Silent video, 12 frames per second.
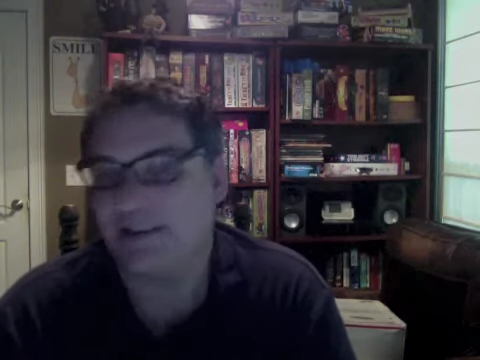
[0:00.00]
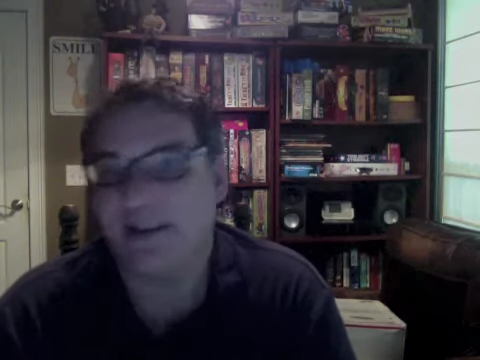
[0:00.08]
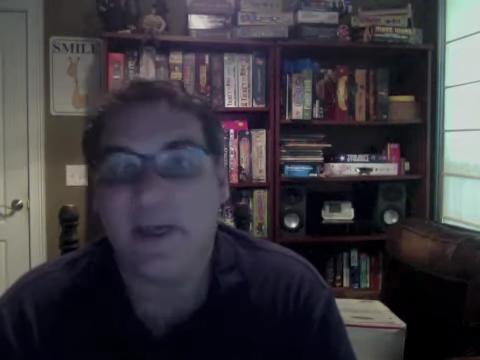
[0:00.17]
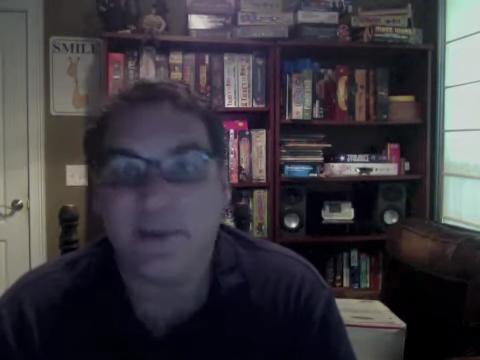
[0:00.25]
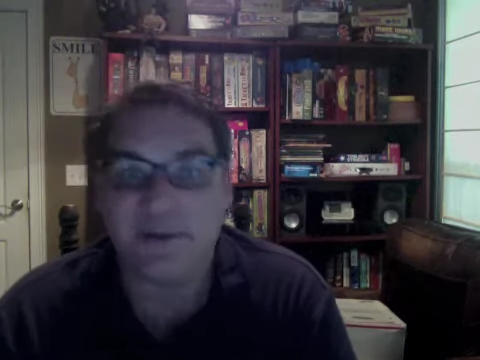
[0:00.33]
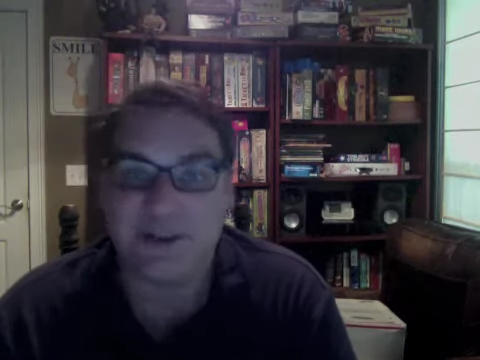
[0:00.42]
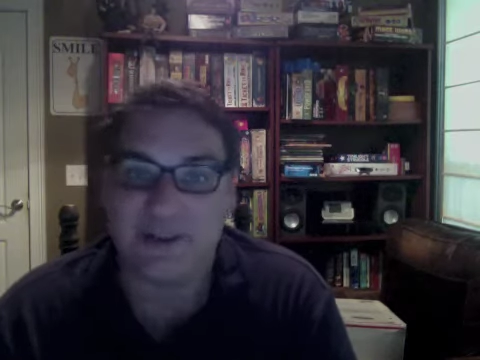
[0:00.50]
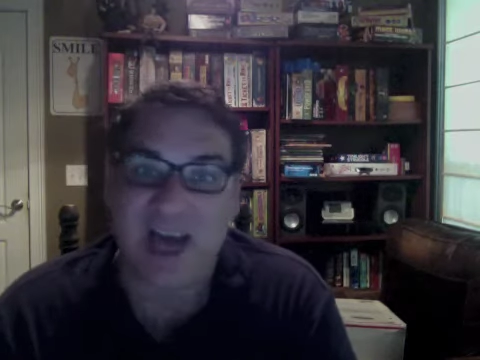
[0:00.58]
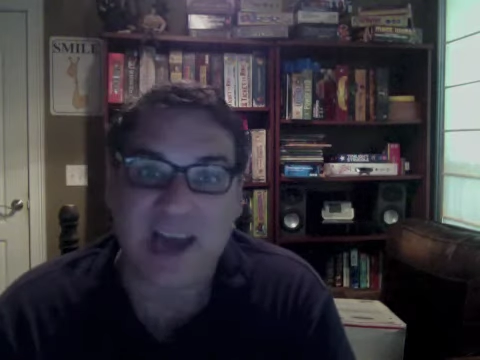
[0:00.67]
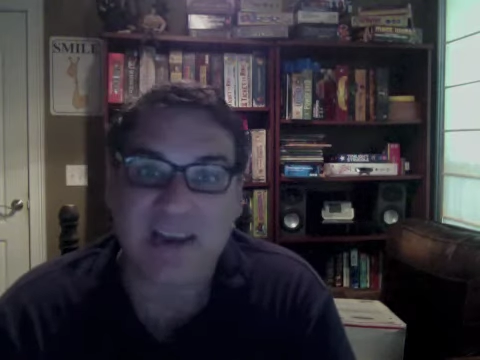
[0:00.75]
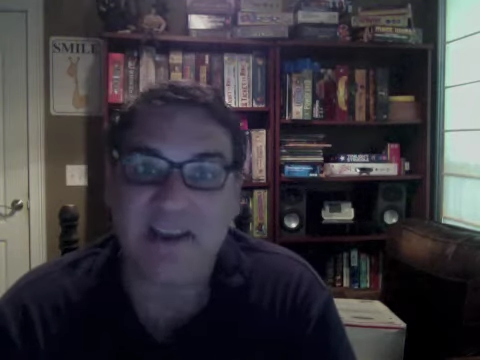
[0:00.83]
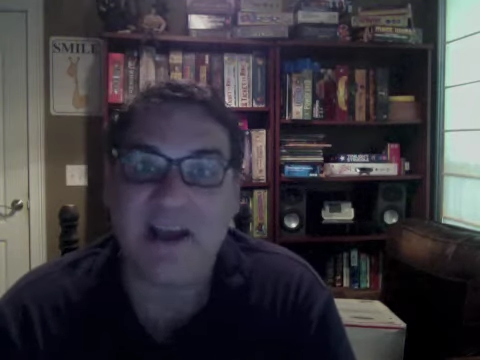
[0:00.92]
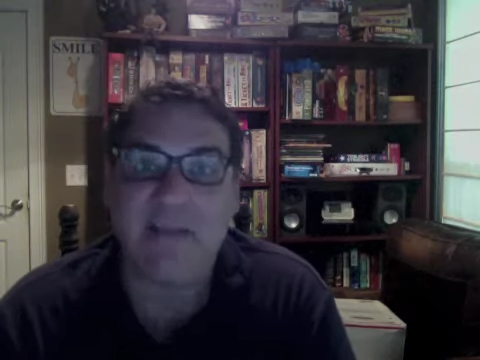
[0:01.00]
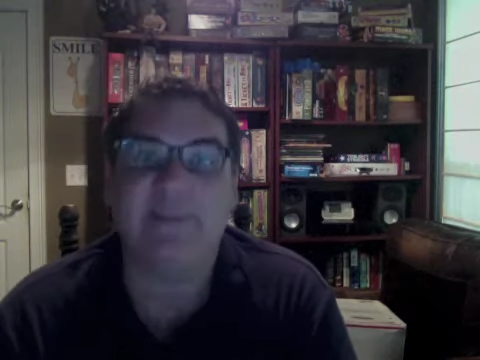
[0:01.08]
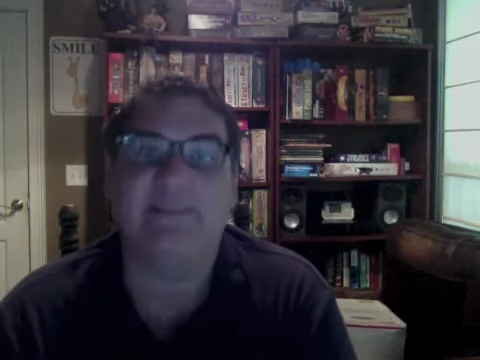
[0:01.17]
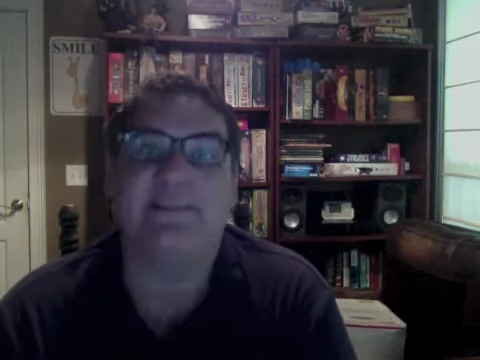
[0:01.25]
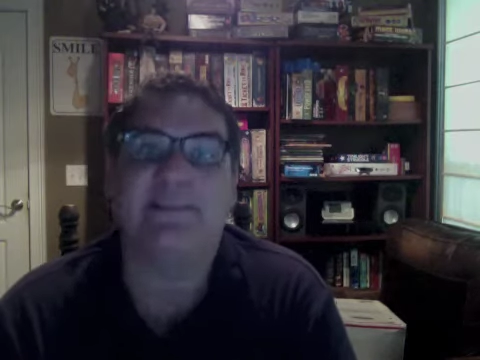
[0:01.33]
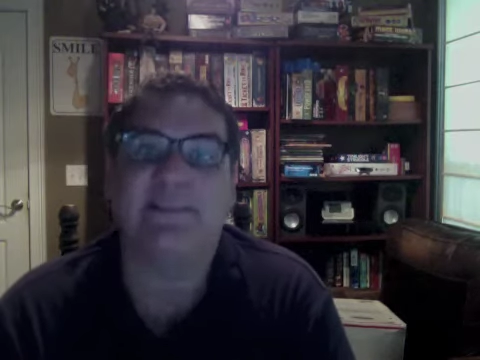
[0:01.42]
a lot of
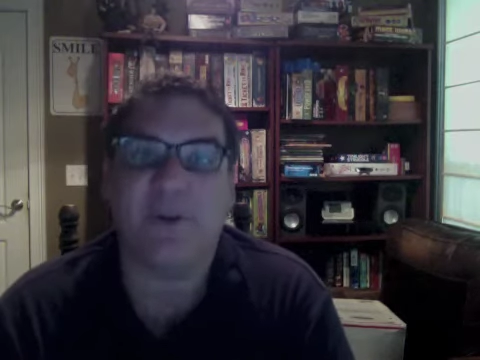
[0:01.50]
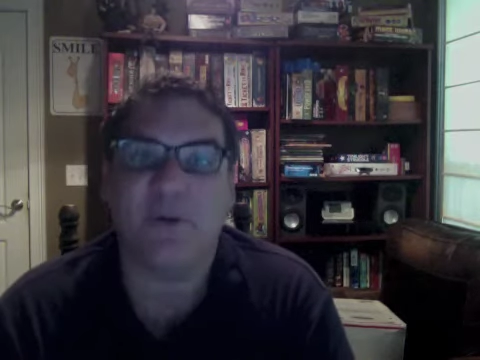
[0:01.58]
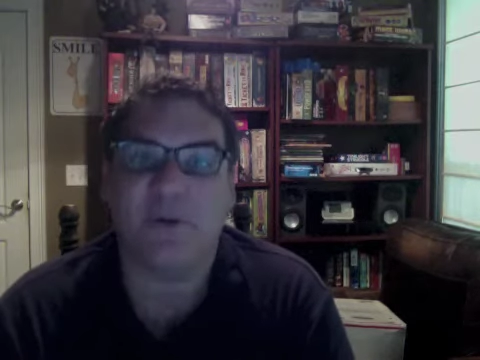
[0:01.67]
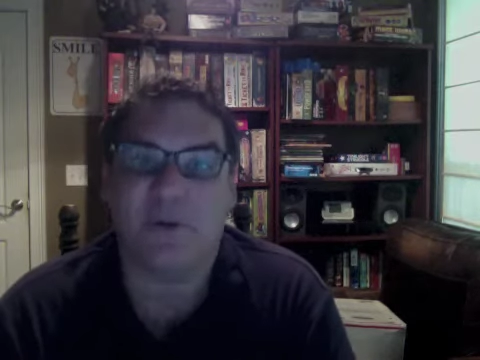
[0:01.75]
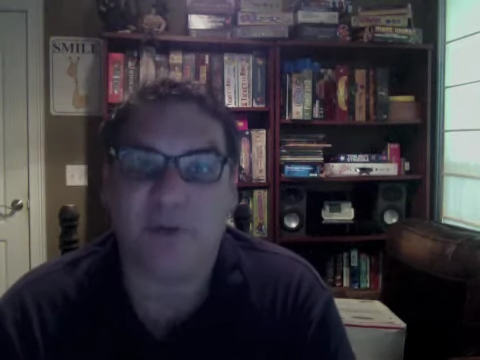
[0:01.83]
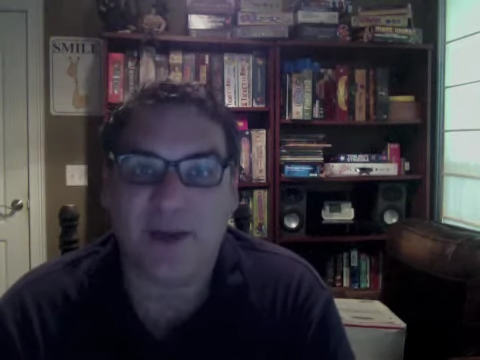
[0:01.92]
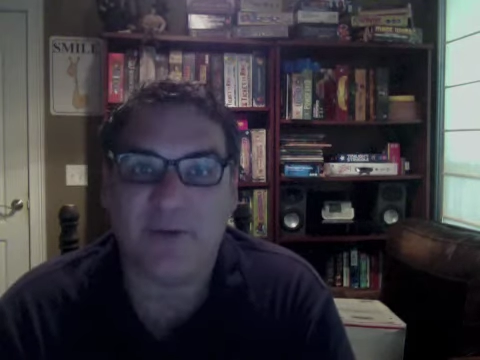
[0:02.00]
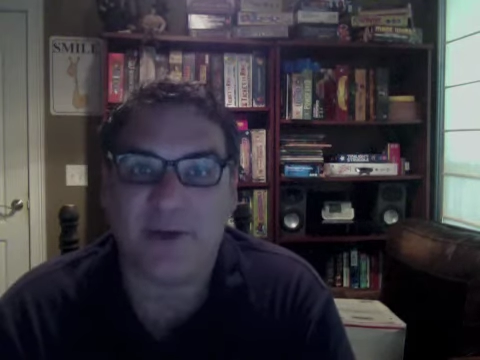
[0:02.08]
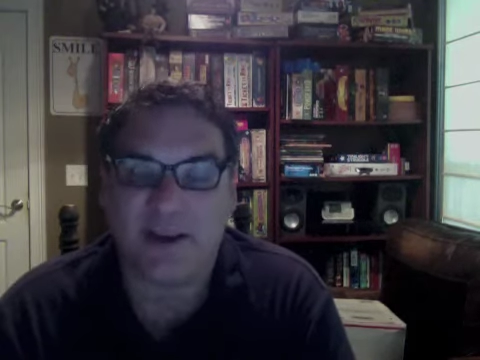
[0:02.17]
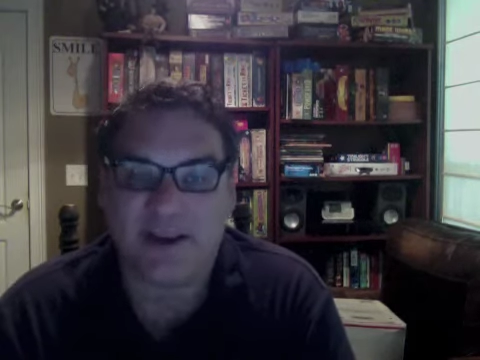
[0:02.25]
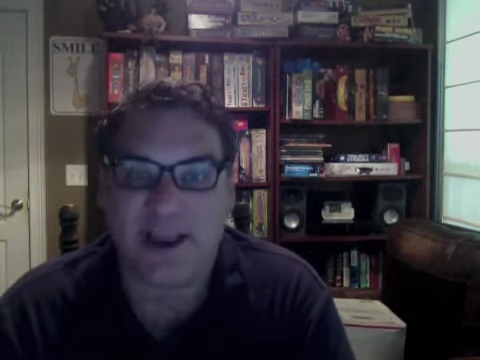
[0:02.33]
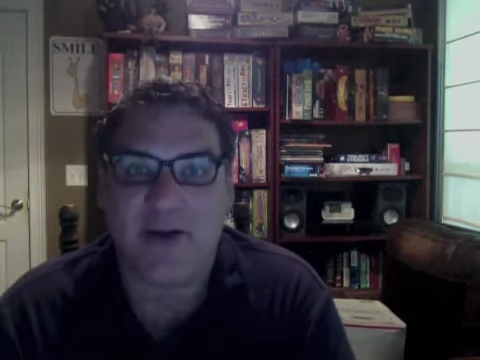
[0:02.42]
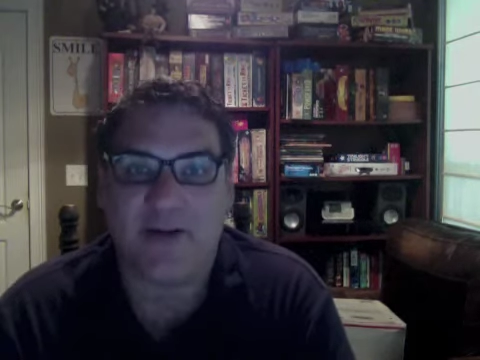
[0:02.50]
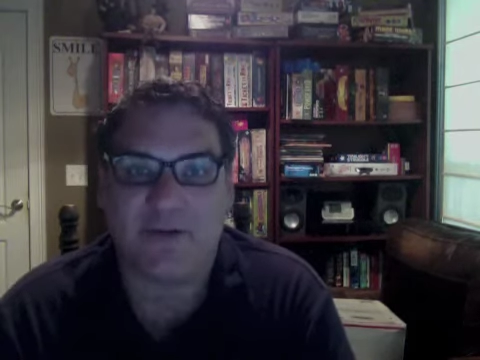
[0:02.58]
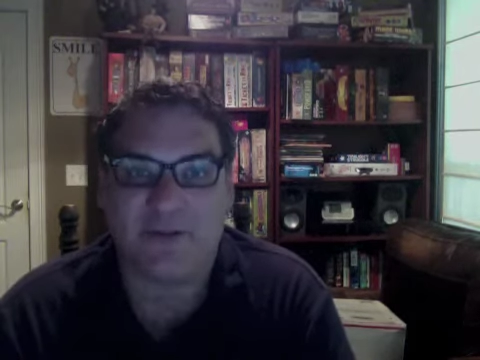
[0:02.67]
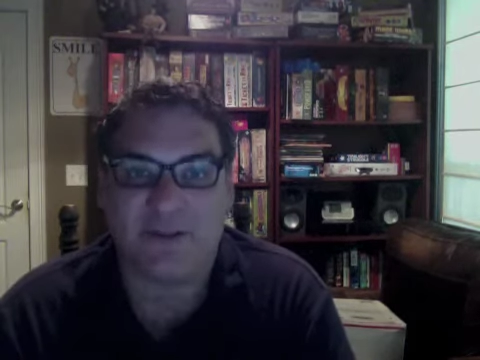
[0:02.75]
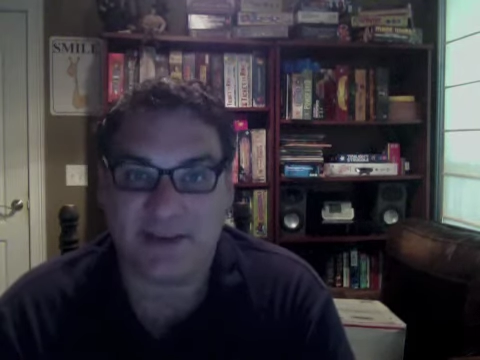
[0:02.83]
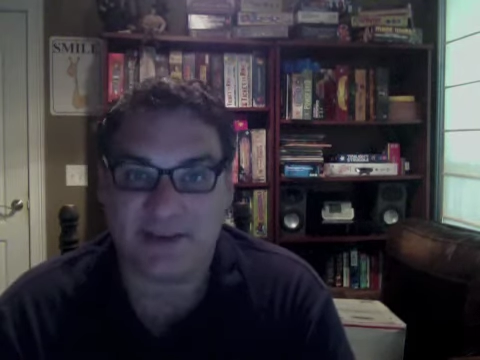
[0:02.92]
copies of this floating around right now
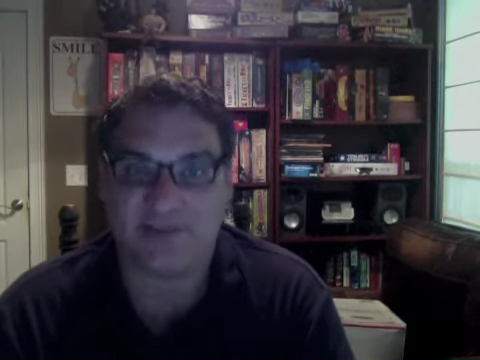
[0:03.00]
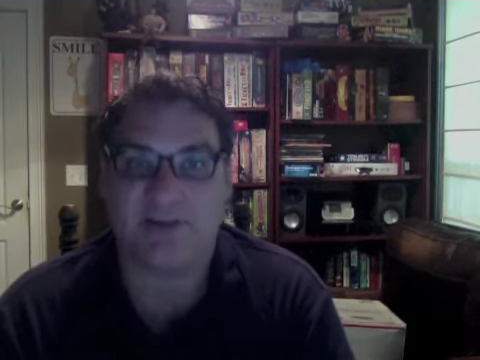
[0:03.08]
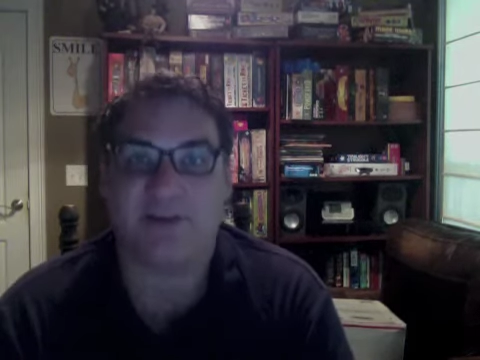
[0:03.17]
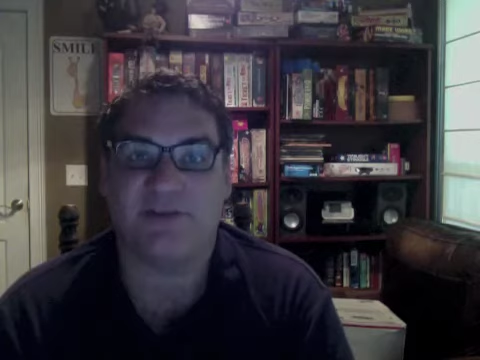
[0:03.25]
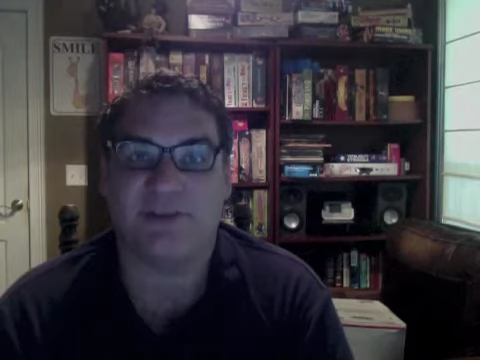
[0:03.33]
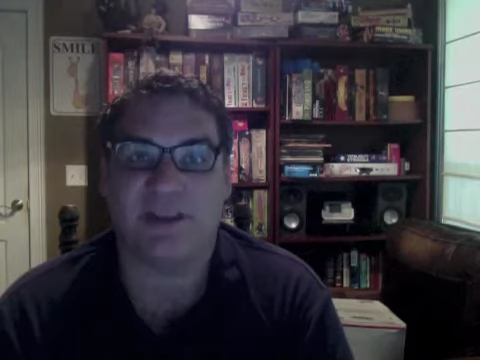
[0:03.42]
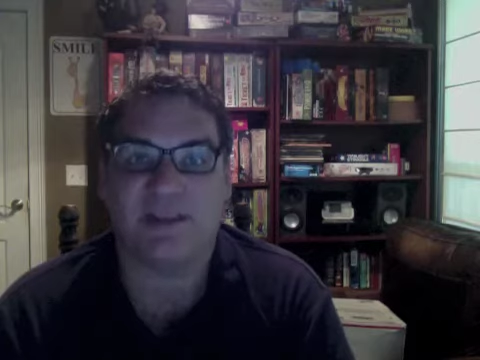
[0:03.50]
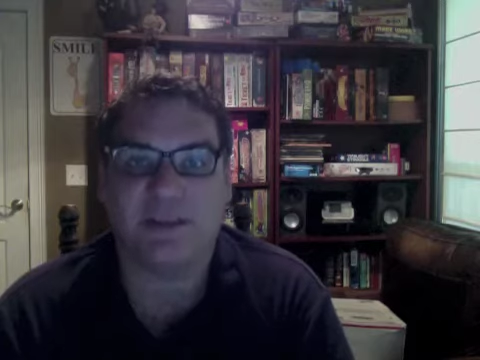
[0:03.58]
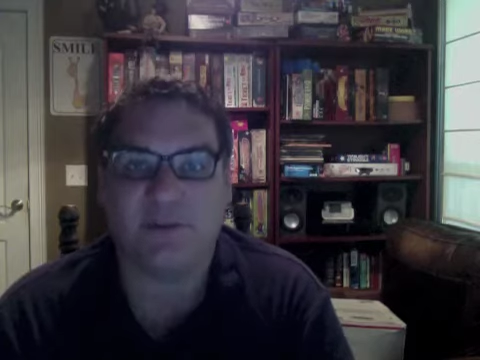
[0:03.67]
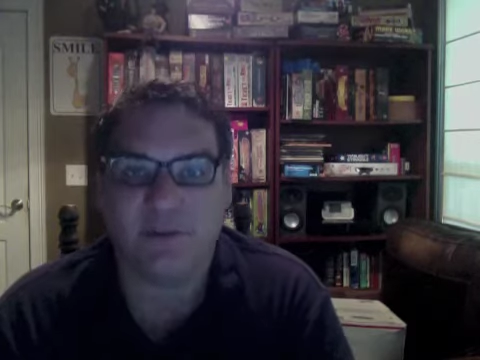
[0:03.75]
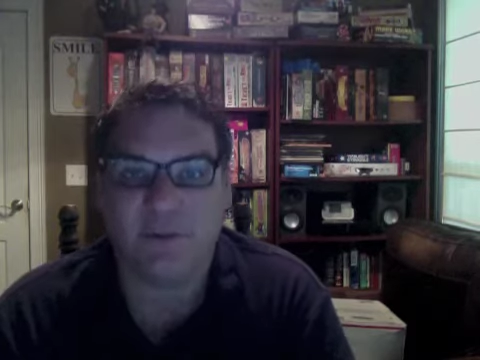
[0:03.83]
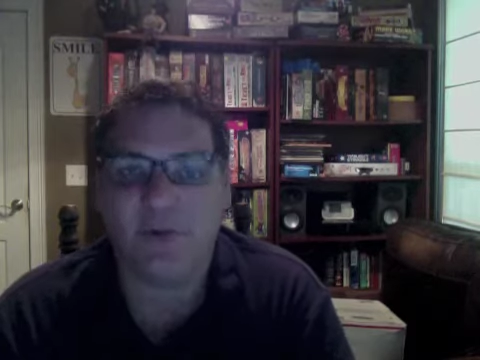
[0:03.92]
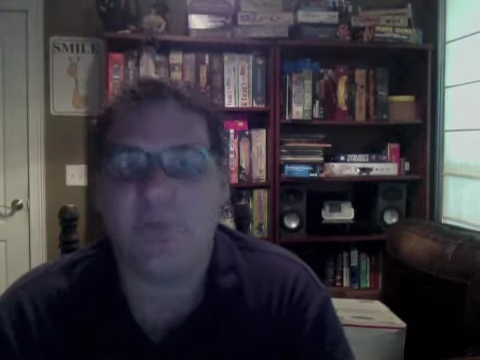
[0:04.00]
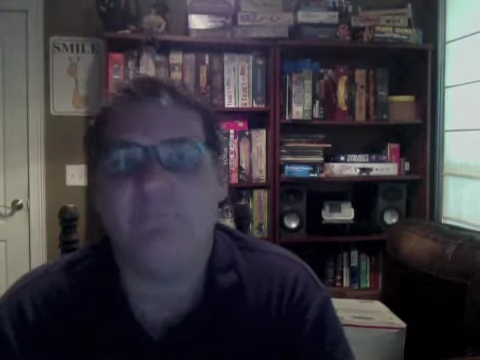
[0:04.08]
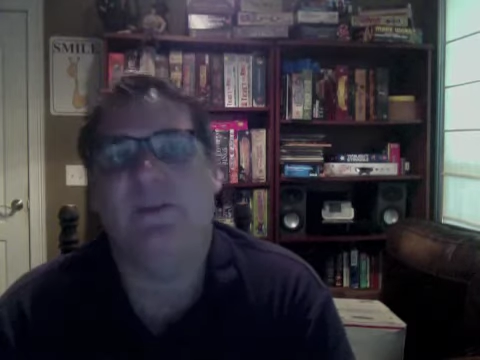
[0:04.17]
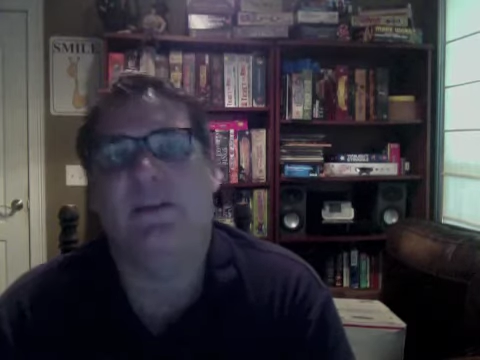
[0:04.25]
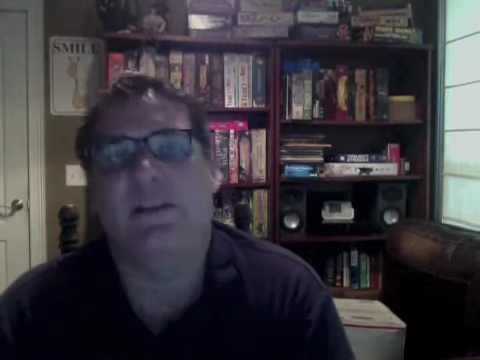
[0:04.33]
after the Kickstarters got their reward.